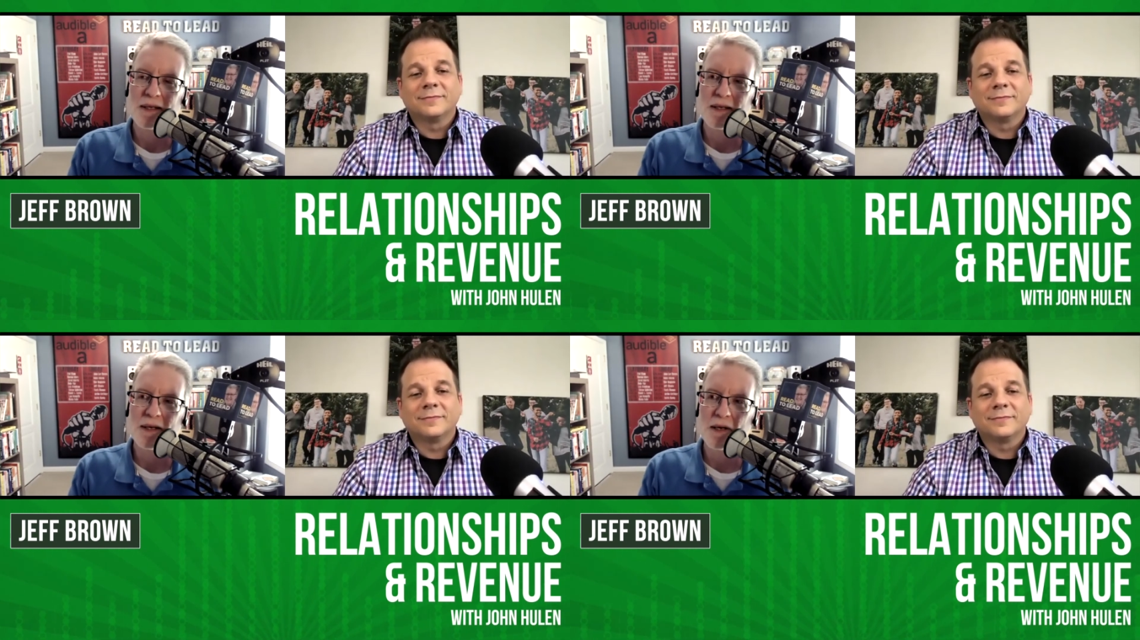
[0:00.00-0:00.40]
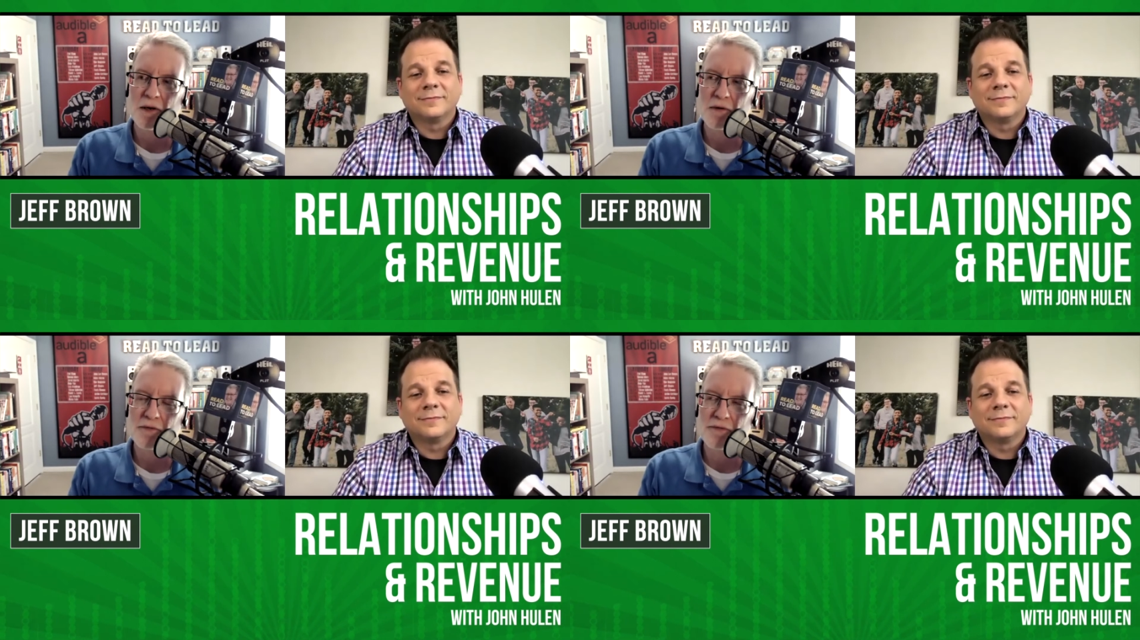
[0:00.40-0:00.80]

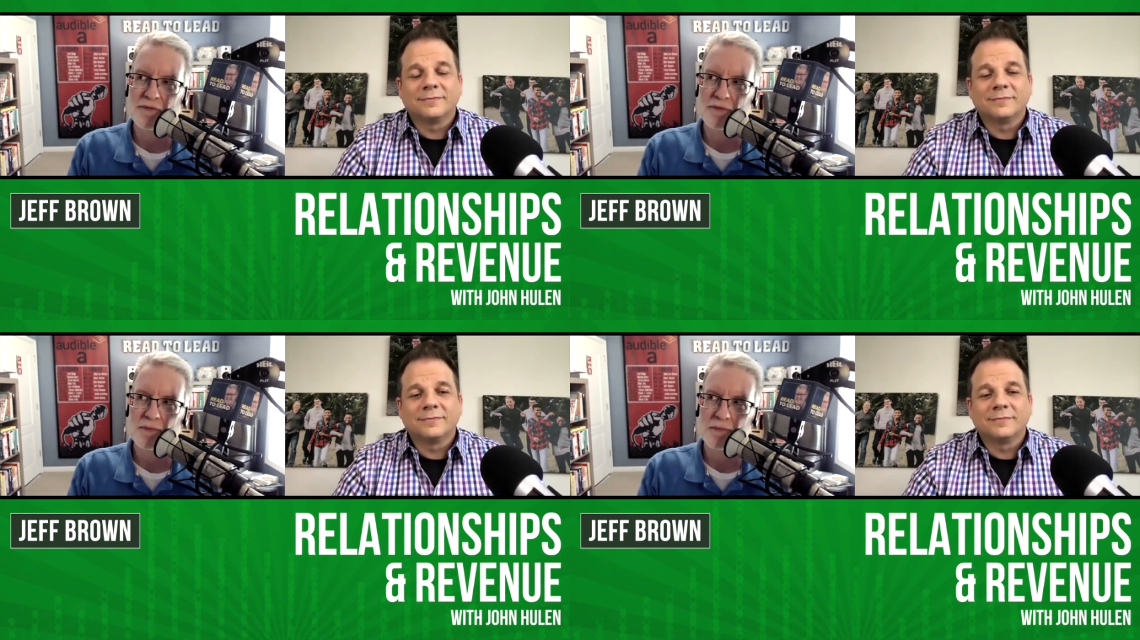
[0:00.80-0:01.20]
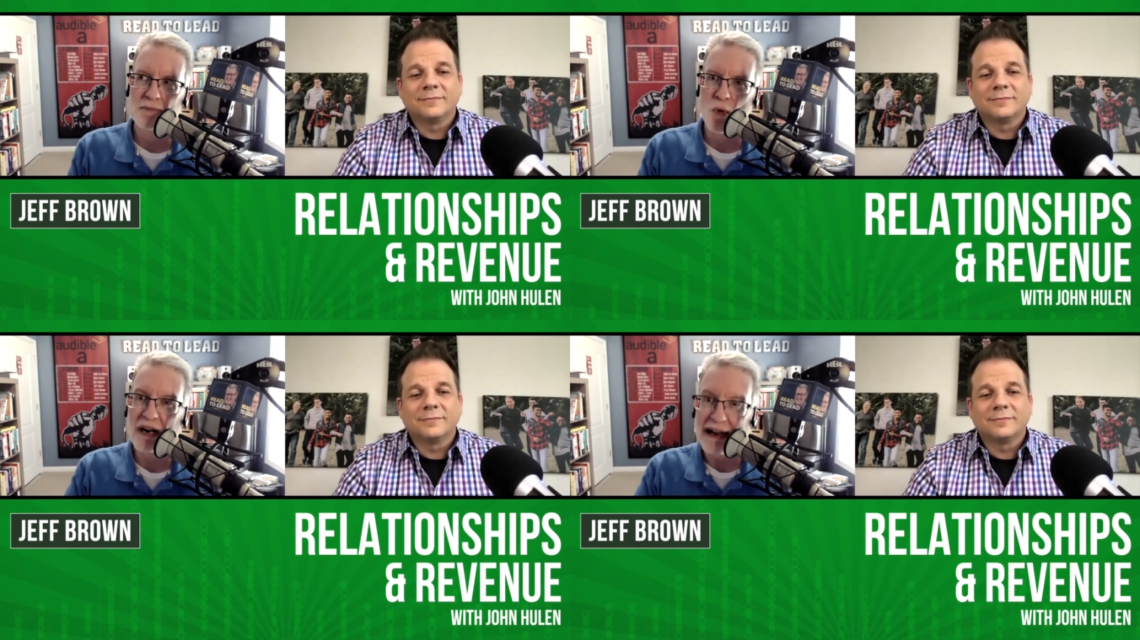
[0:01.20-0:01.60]
Speaker 1: of
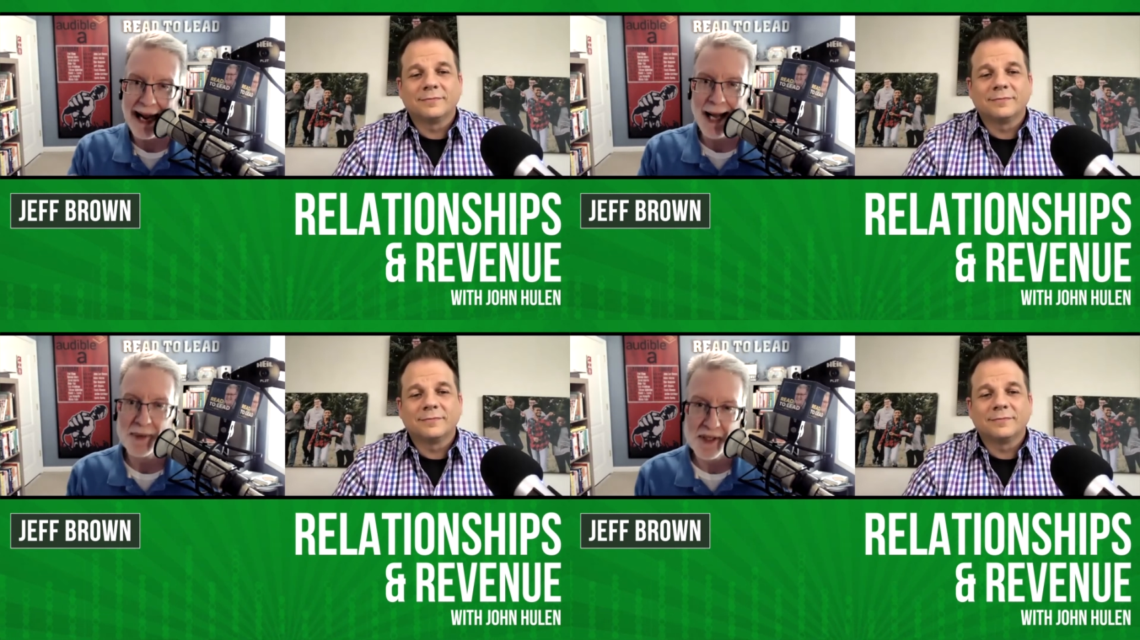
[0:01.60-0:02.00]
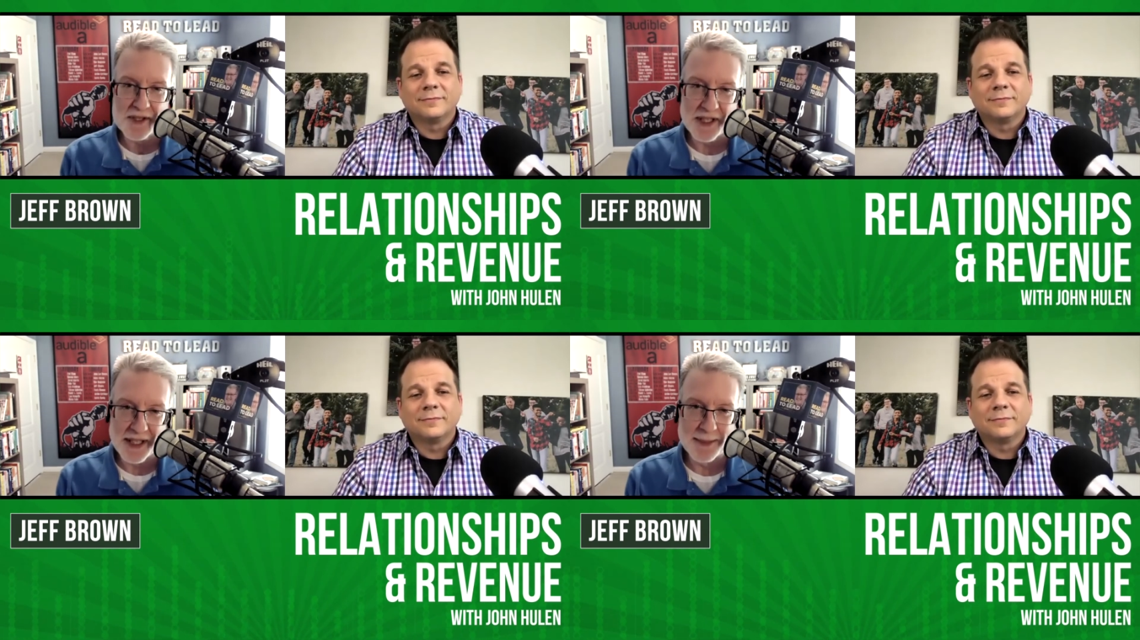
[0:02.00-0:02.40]
what happens
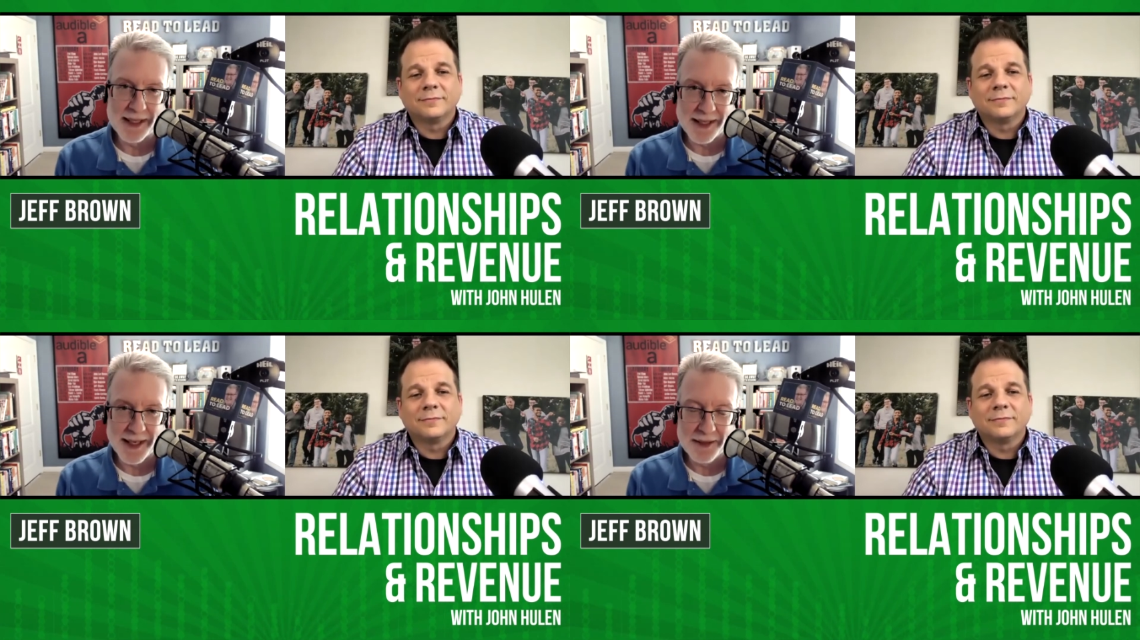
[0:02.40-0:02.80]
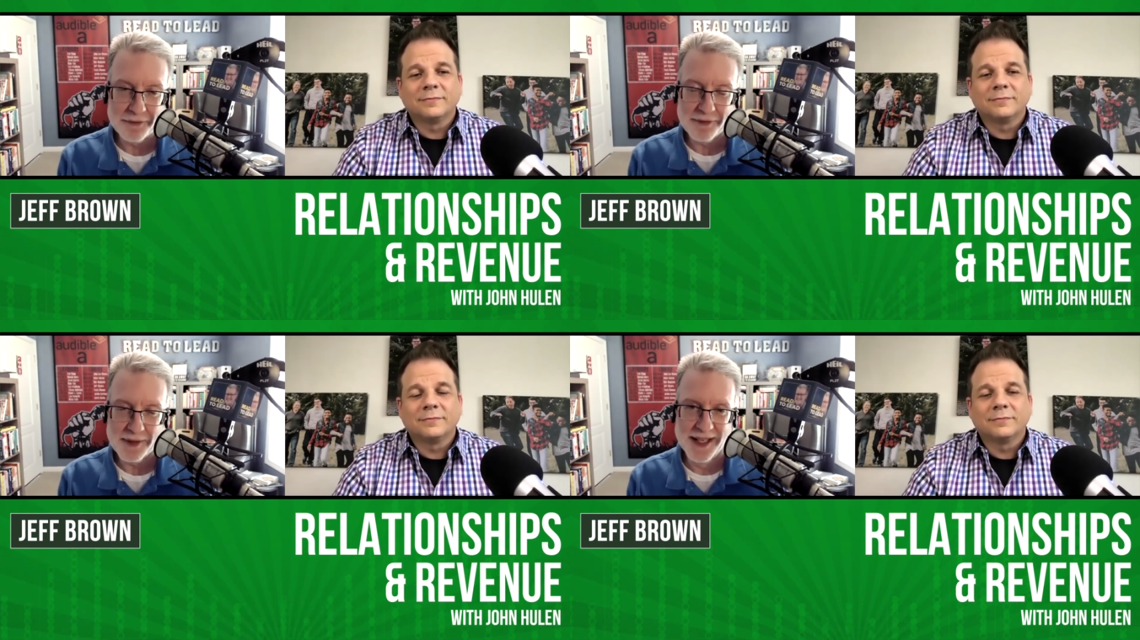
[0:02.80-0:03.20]
to them in life.
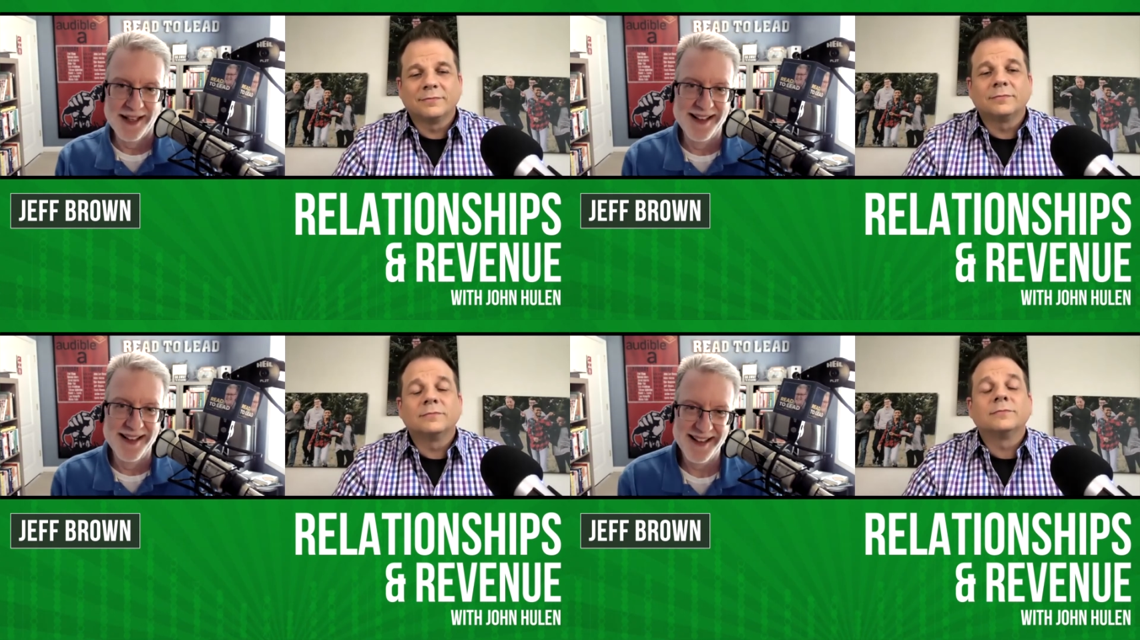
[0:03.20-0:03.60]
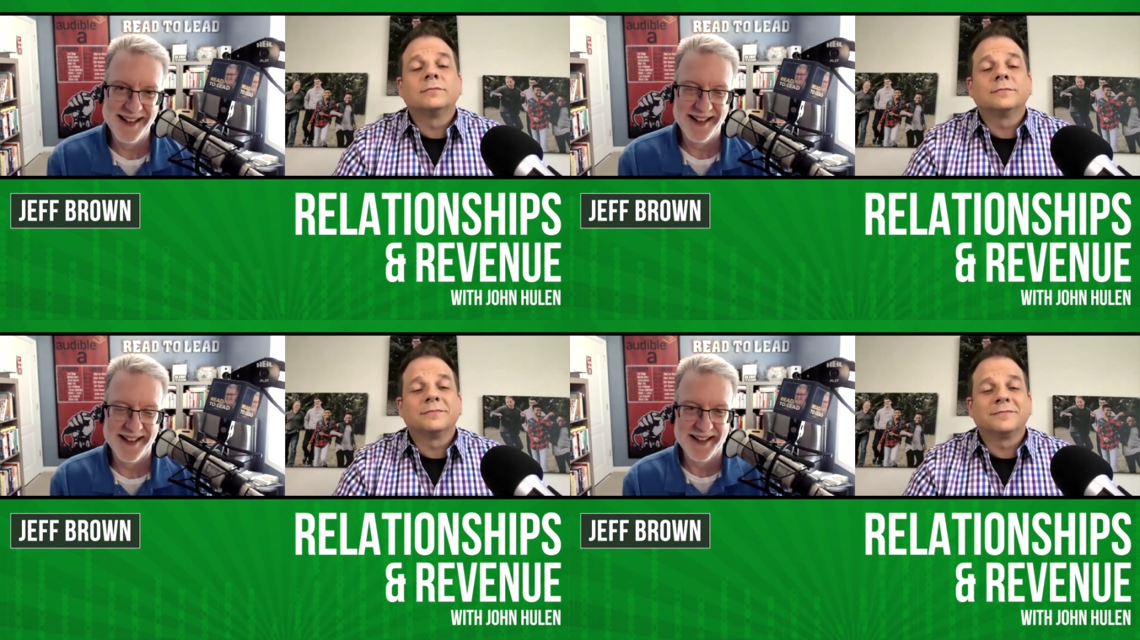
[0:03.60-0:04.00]

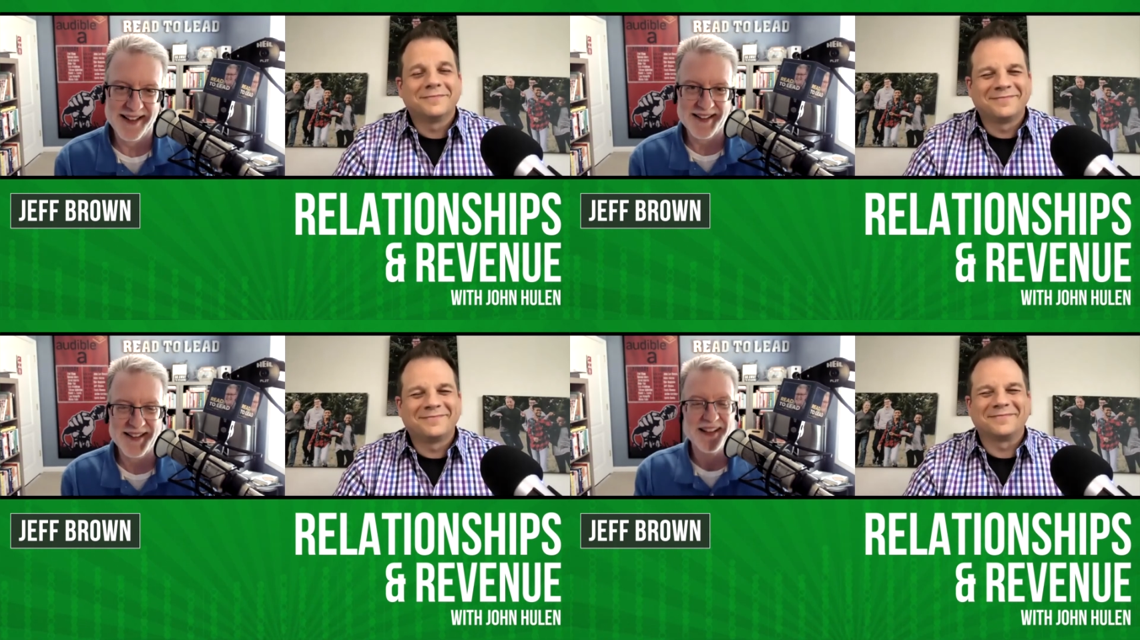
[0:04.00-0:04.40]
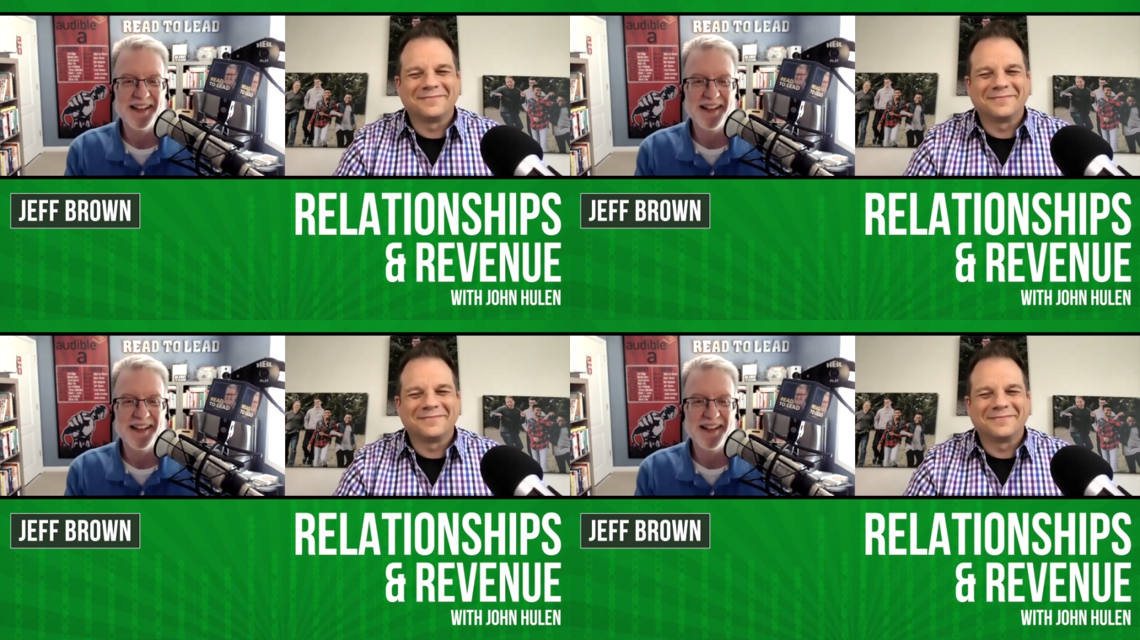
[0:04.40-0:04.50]
Mm-hmm.